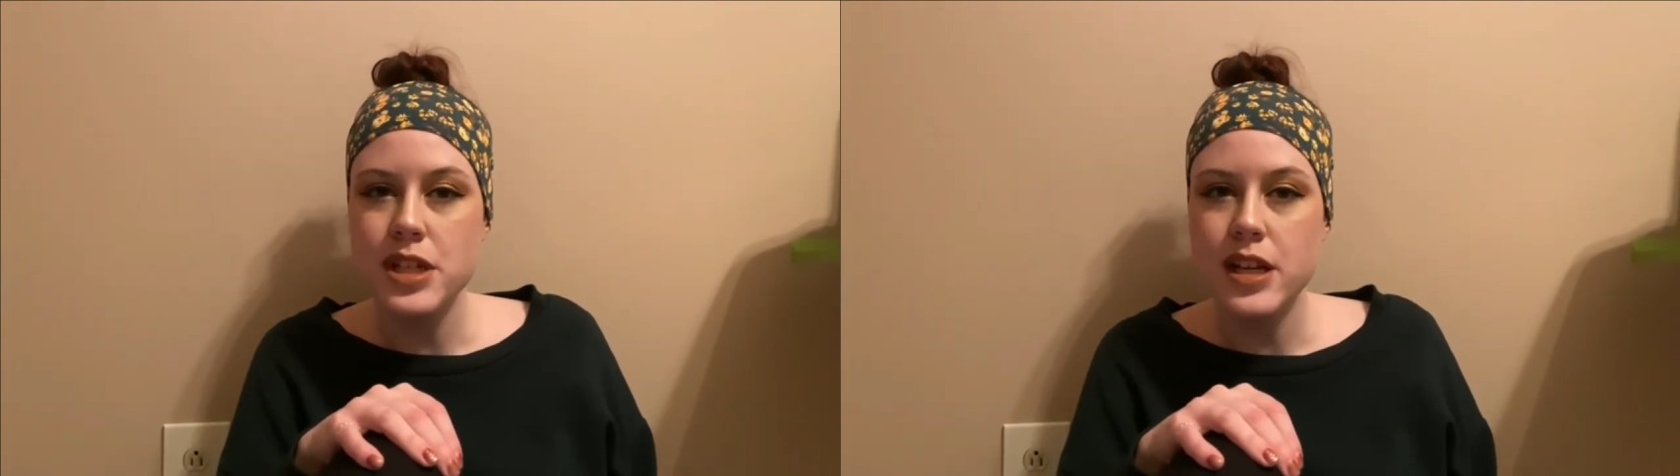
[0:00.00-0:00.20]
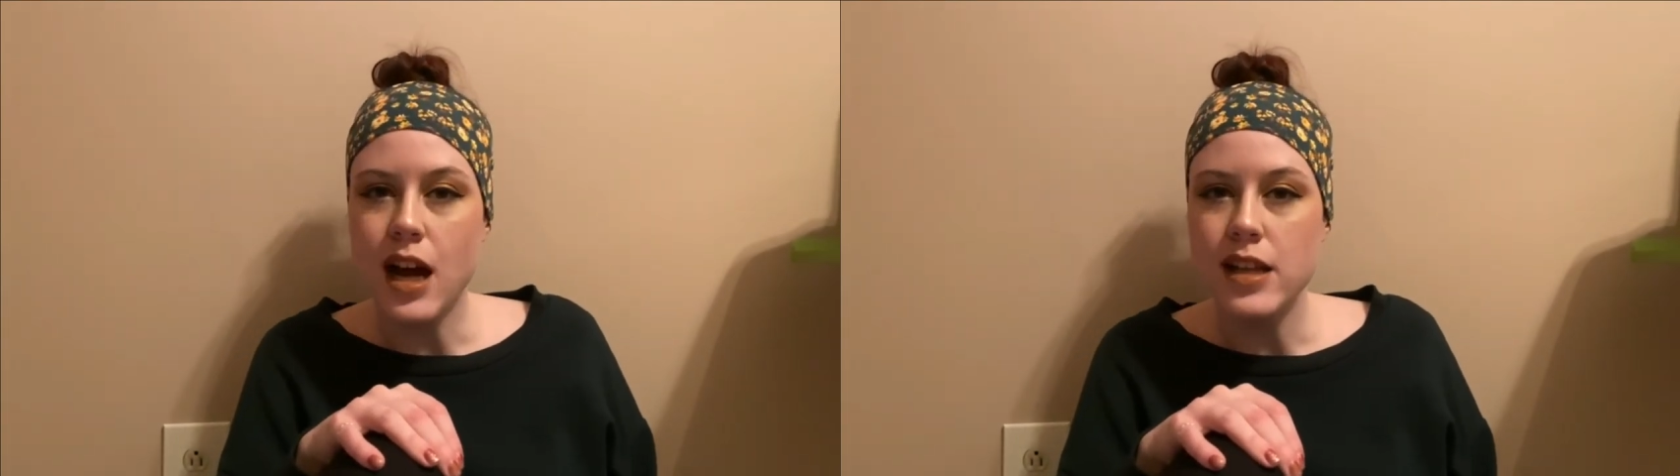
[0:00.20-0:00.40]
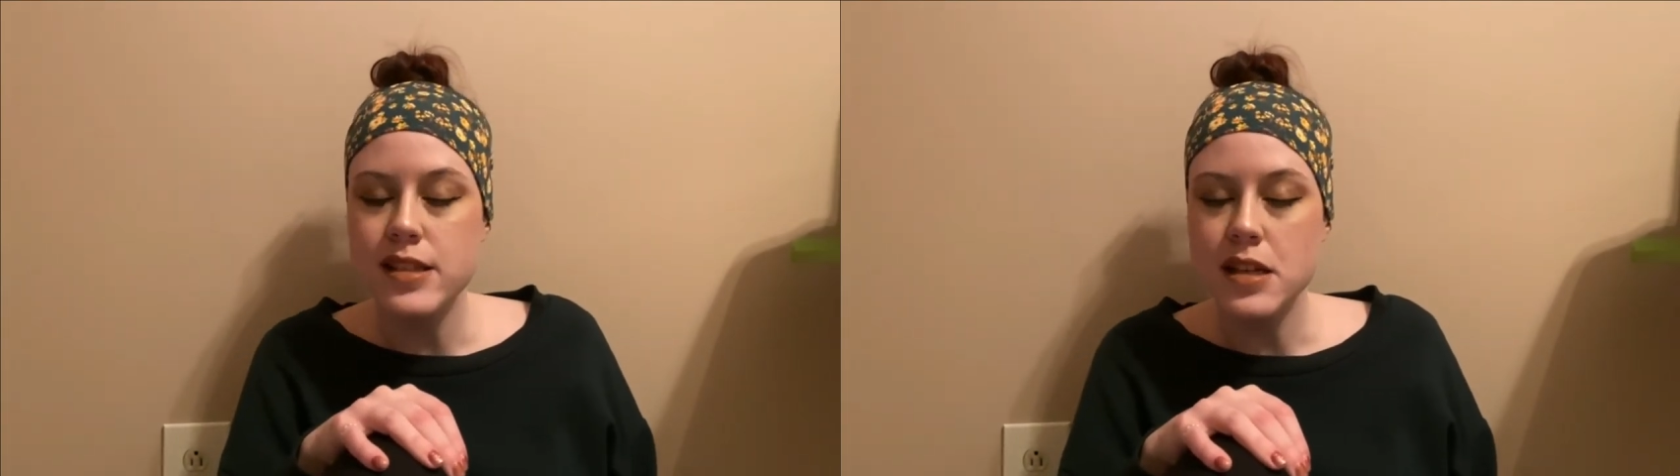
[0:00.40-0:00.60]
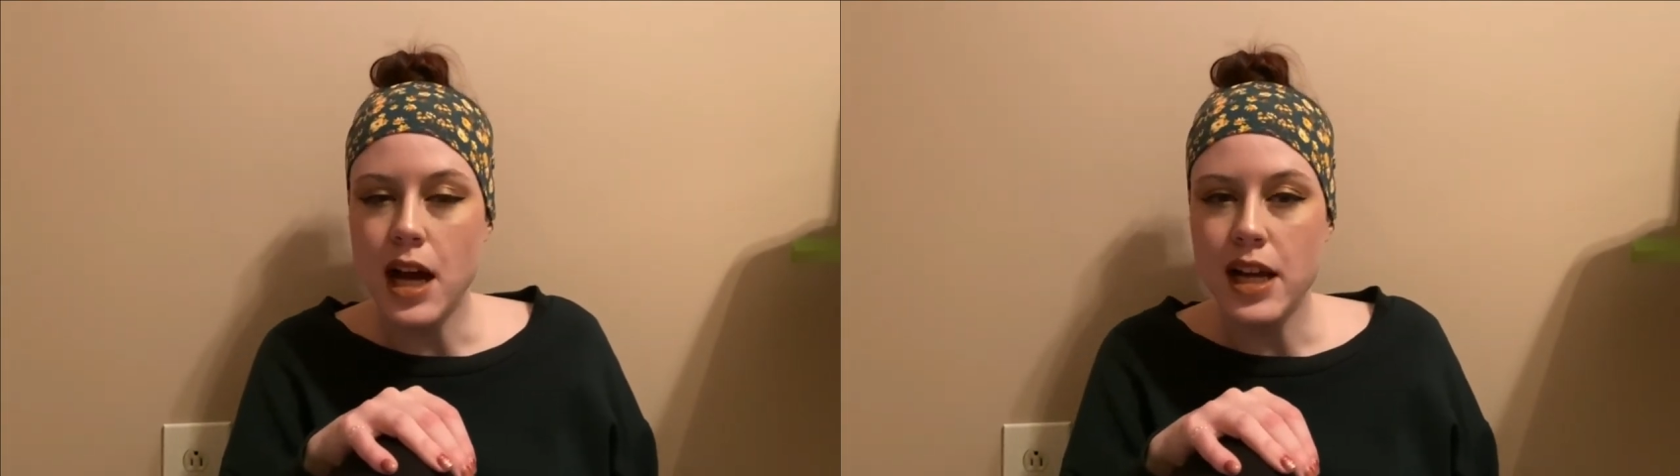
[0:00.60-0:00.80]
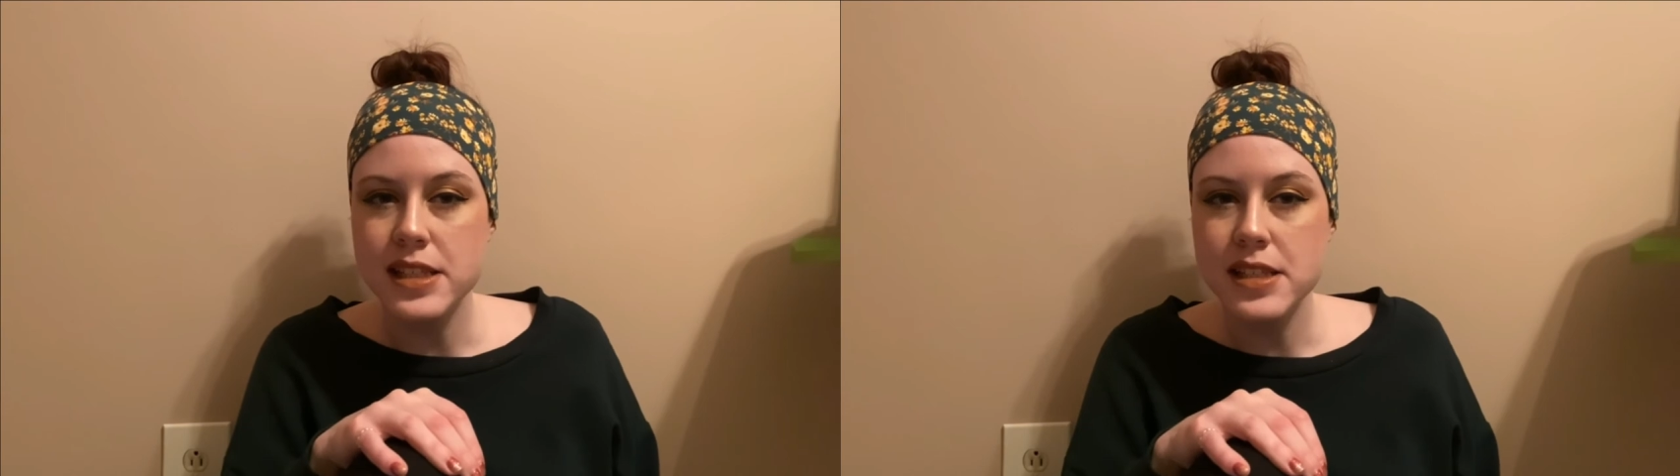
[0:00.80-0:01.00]
gods and
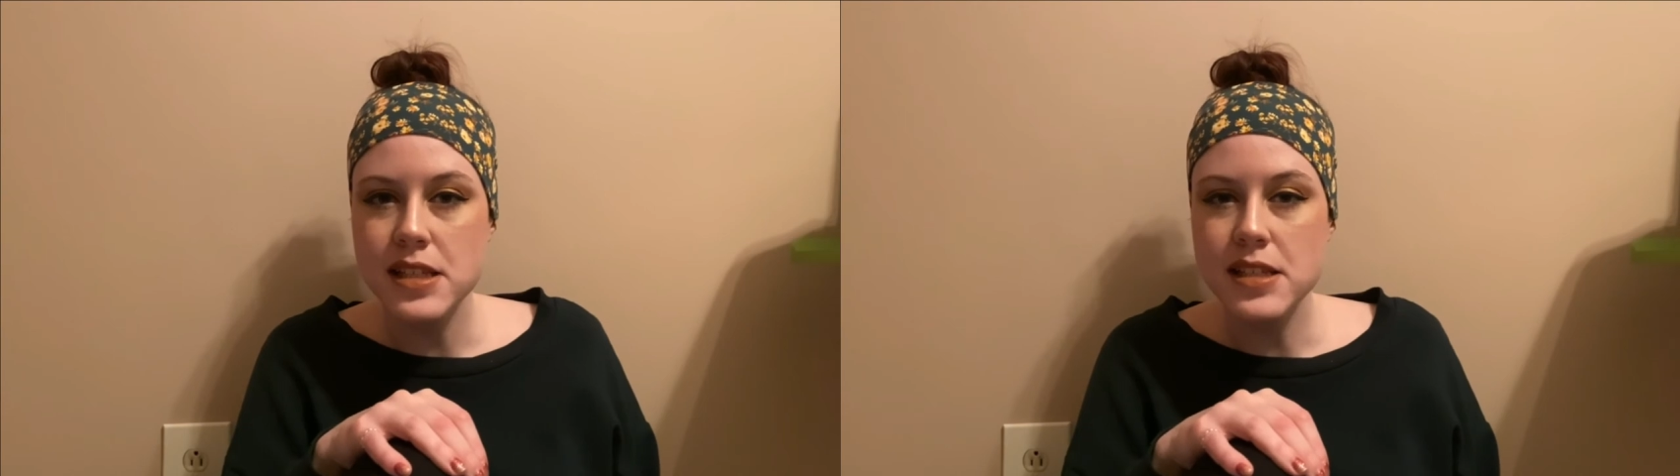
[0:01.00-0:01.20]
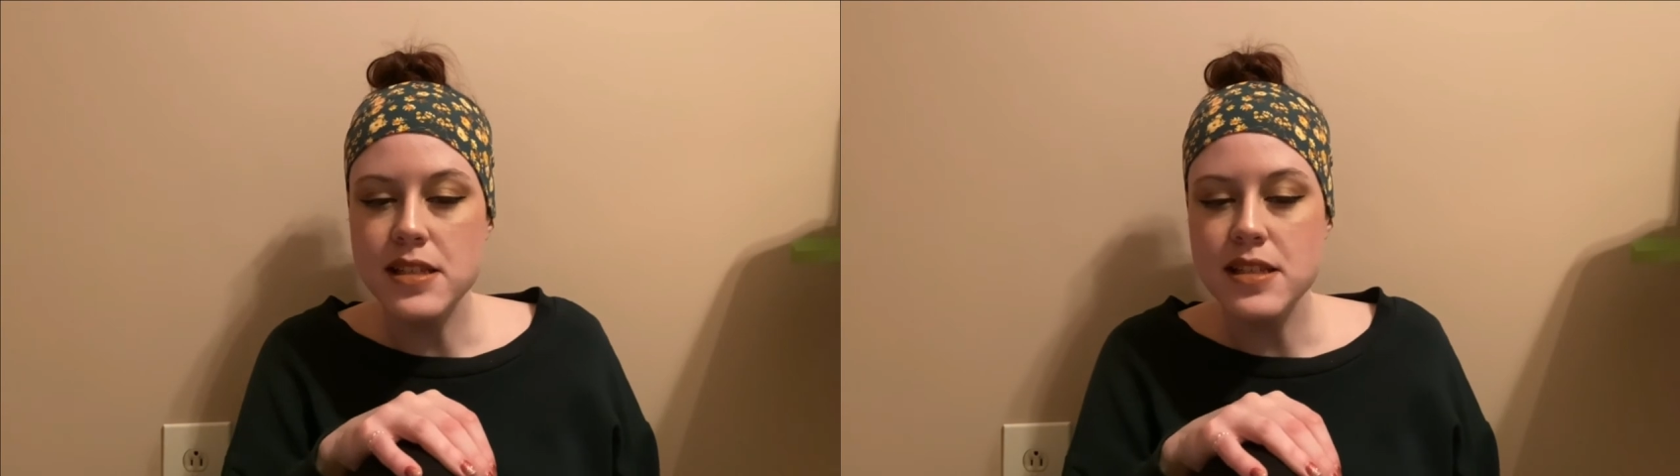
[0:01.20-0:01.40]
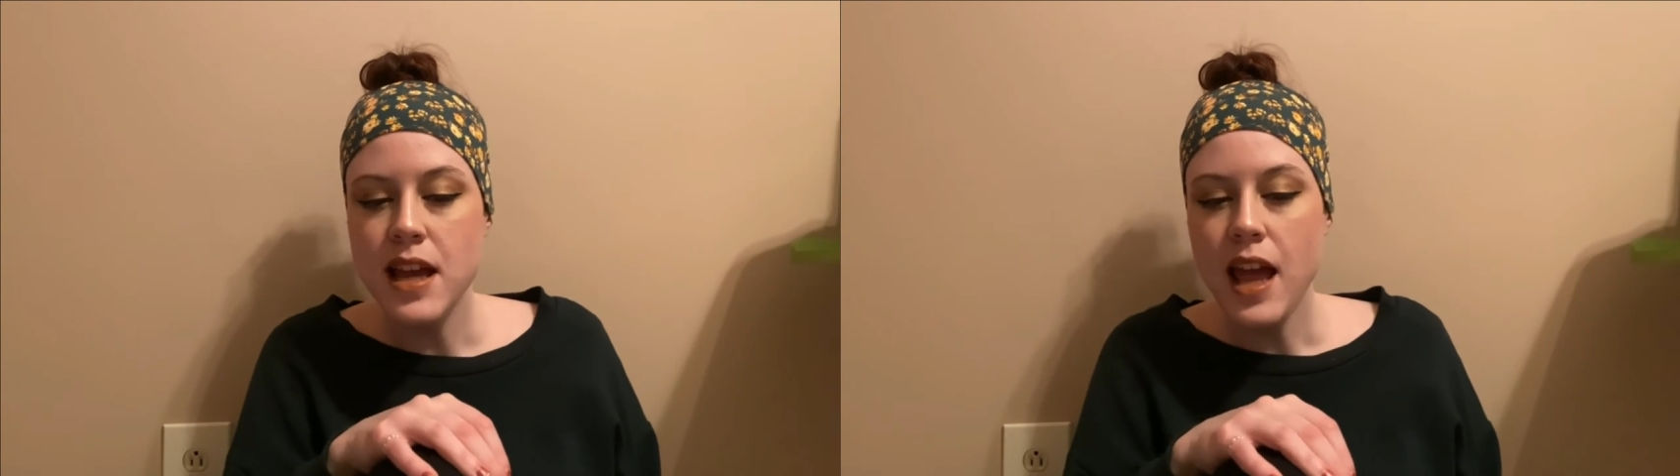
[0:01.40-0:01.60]
goddesses.